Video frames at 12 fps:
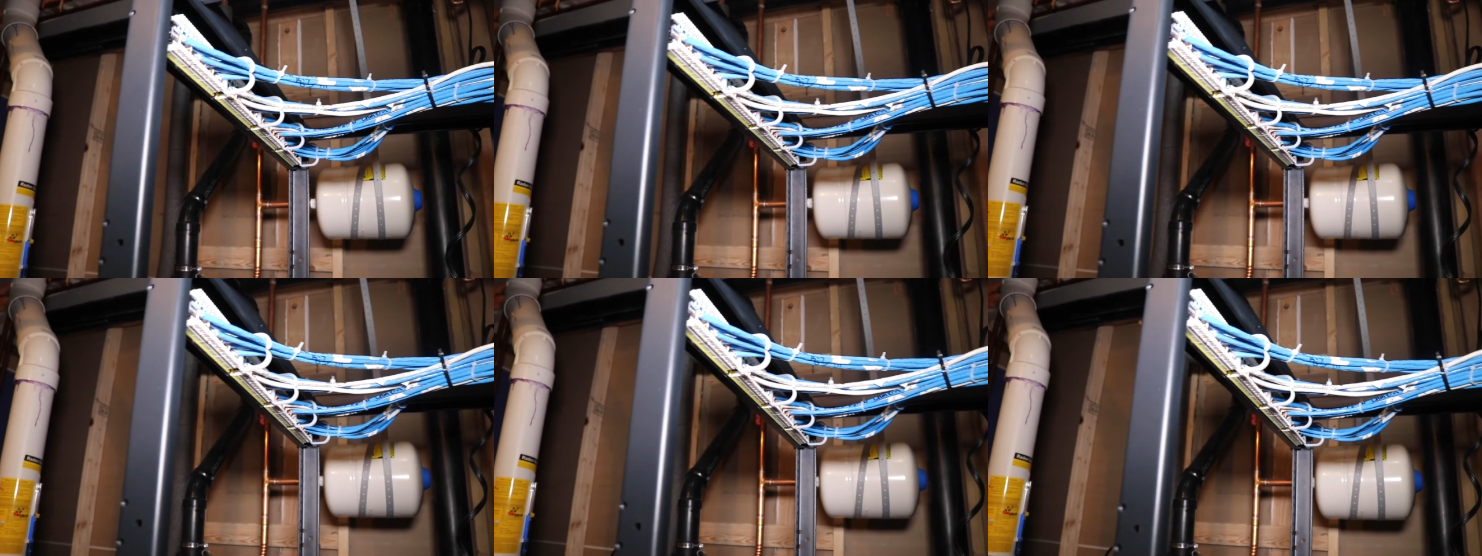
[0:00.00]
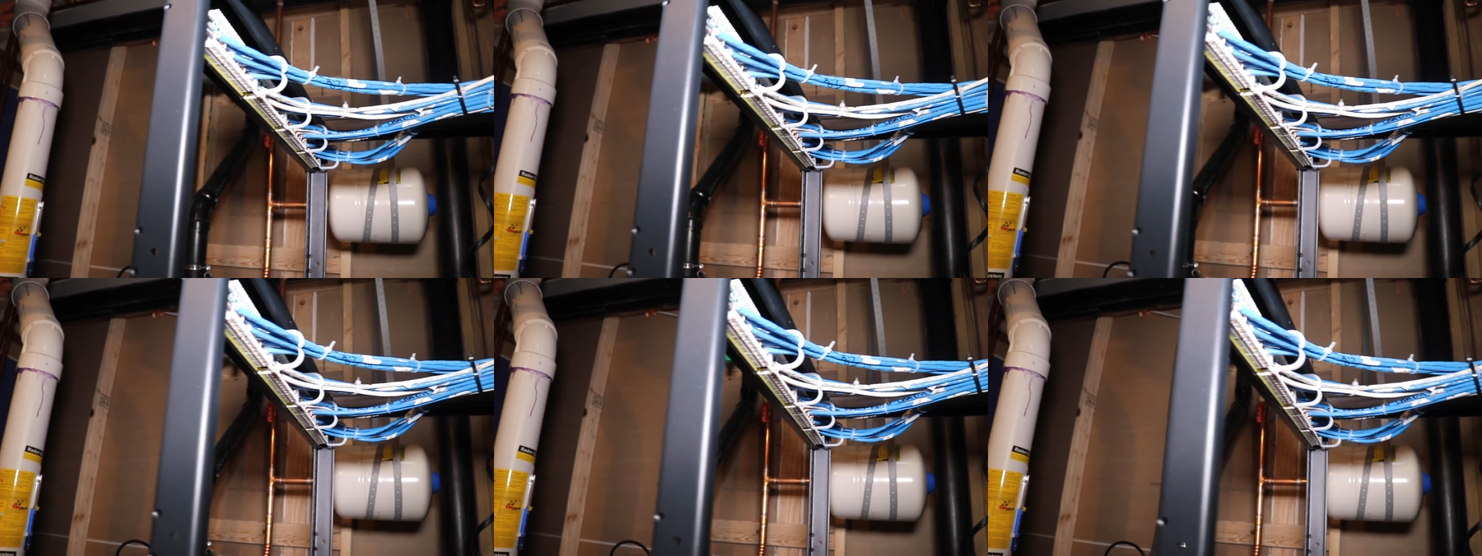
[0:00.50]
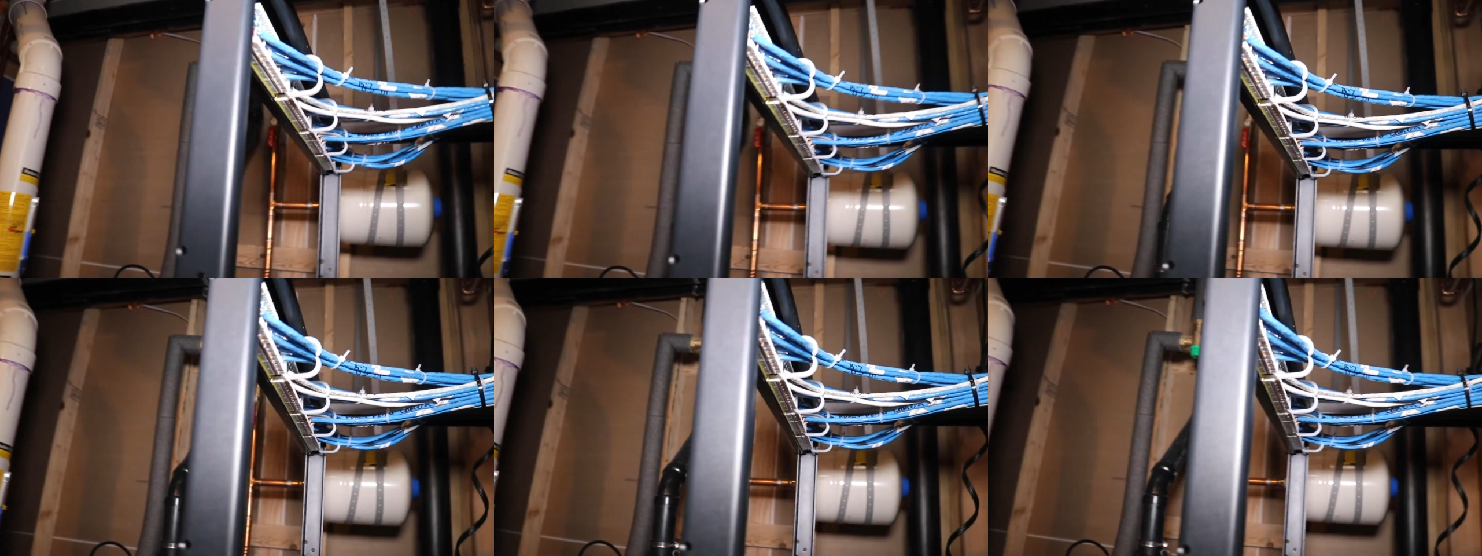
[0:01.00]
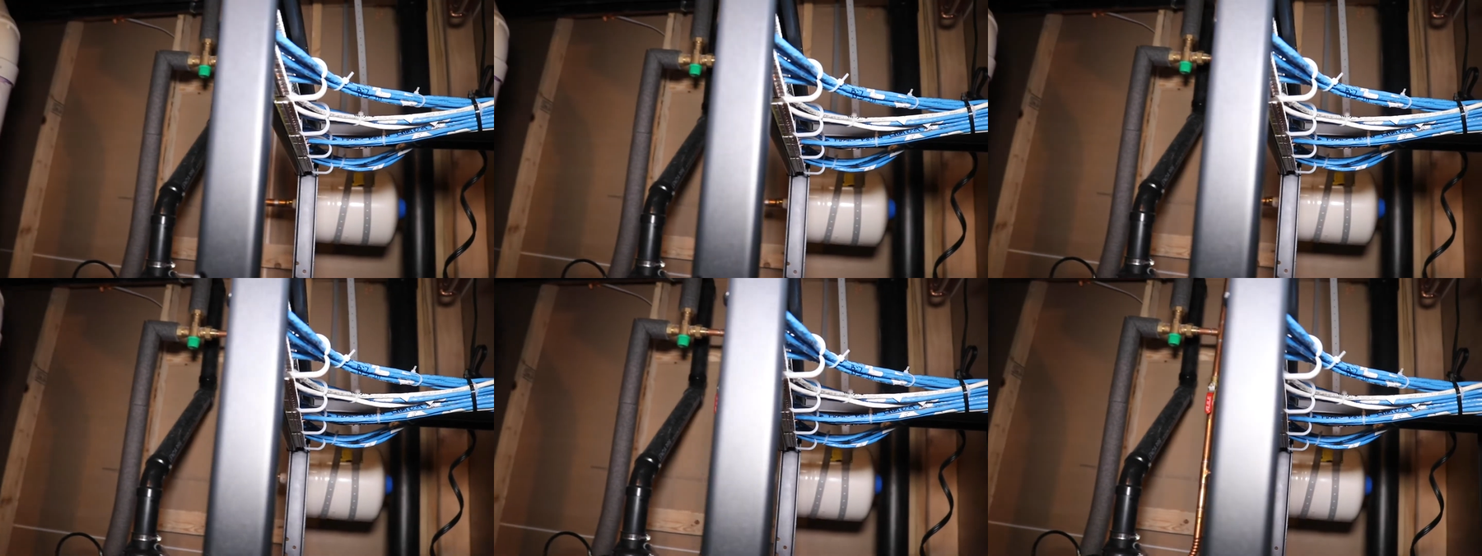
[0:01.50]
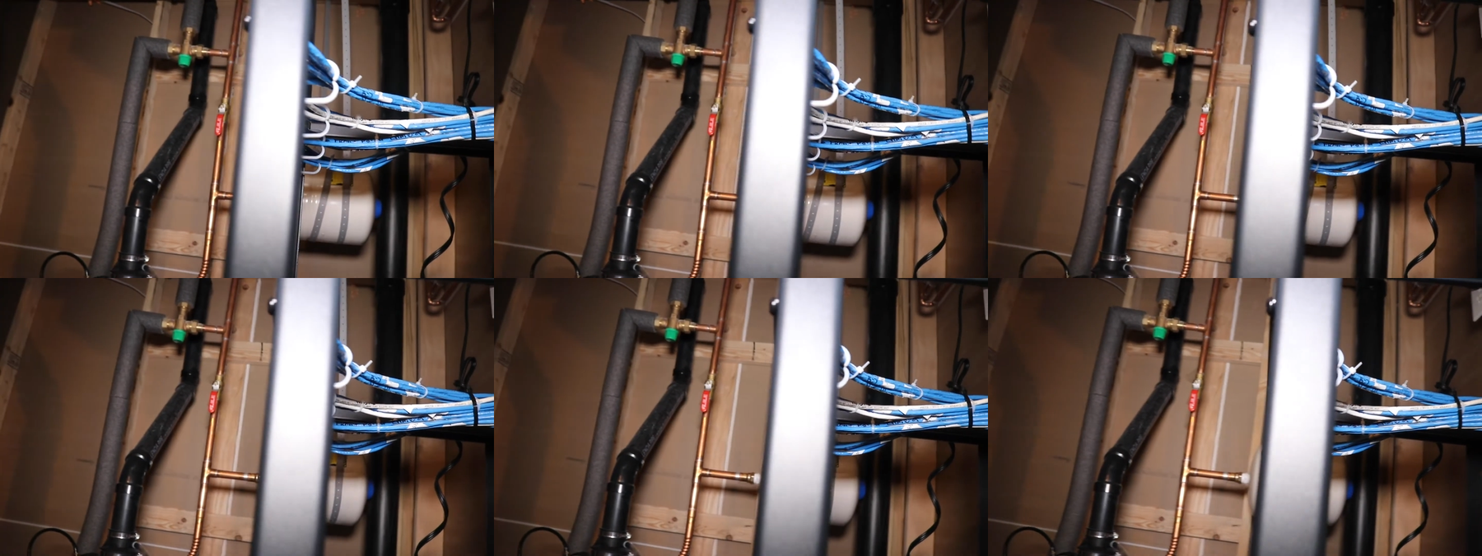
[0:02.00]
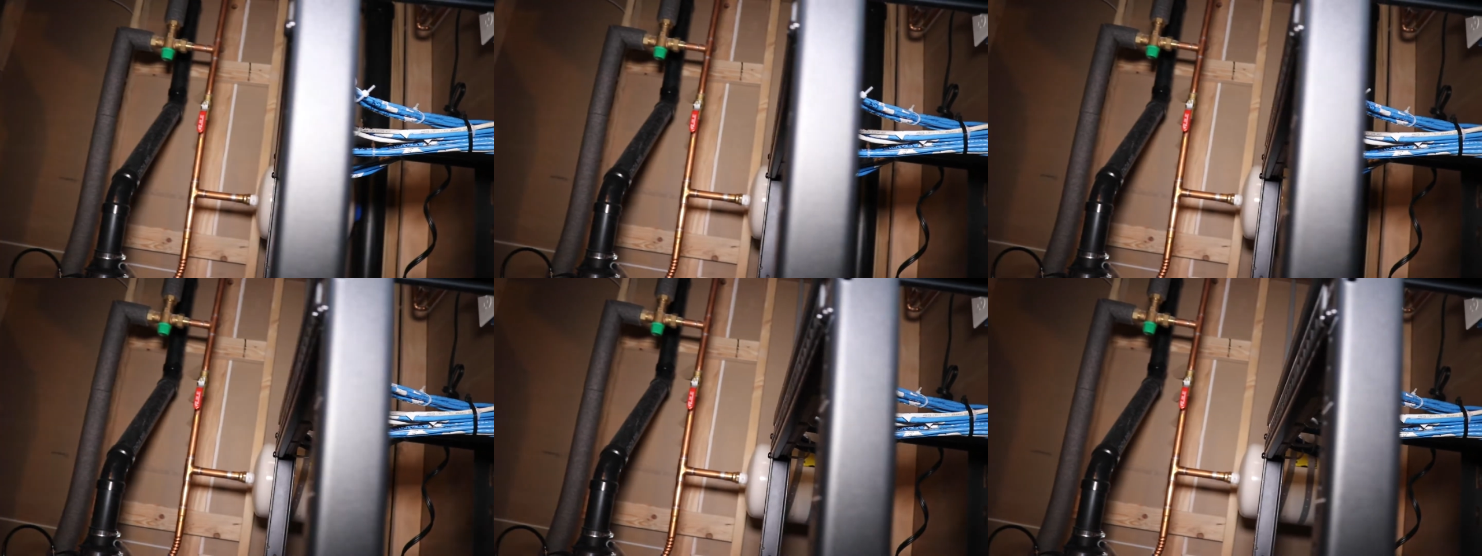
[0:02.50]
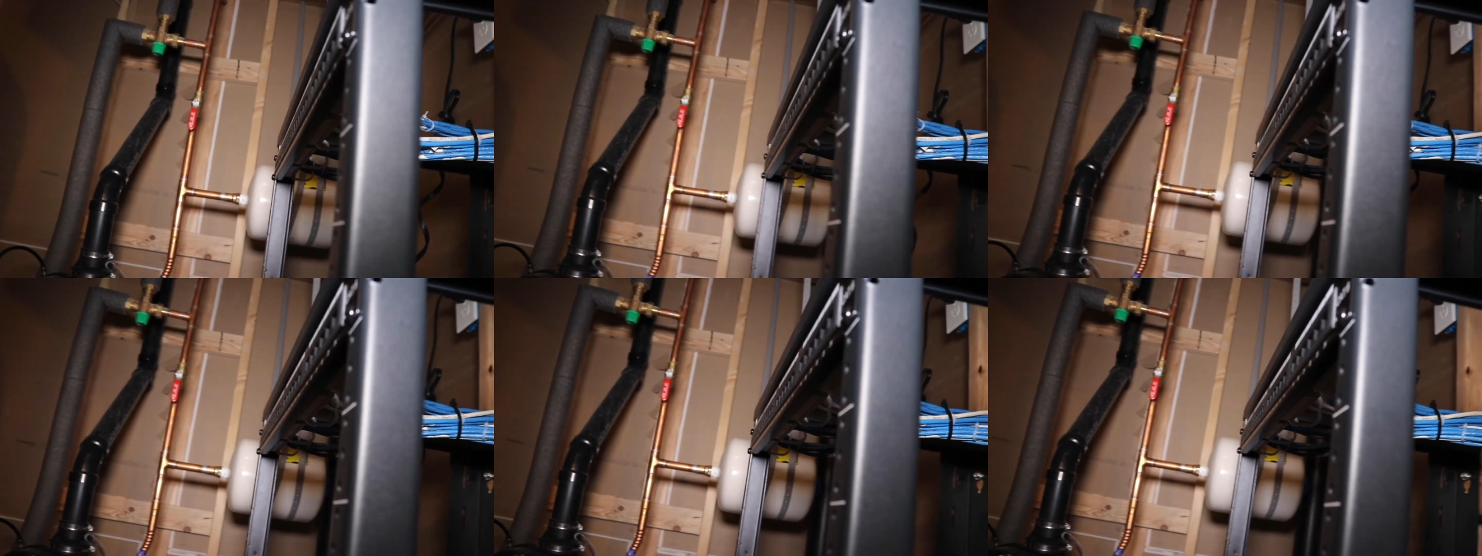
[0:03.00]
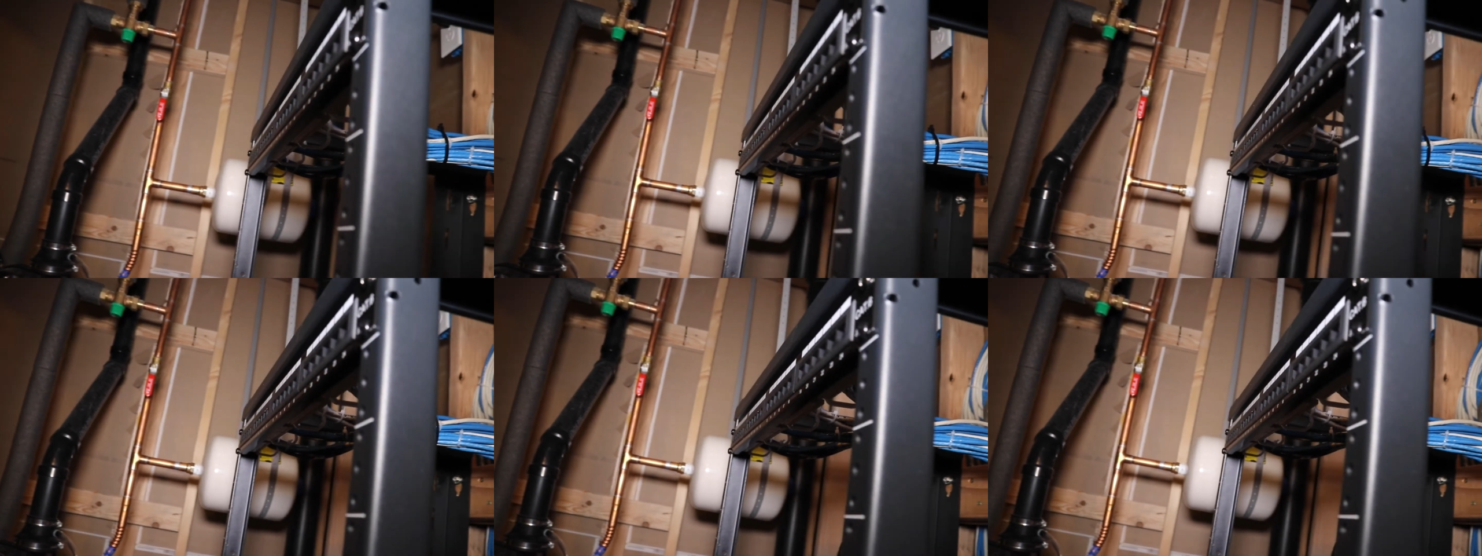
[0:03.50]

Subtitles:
Nobody's mouth can be seen.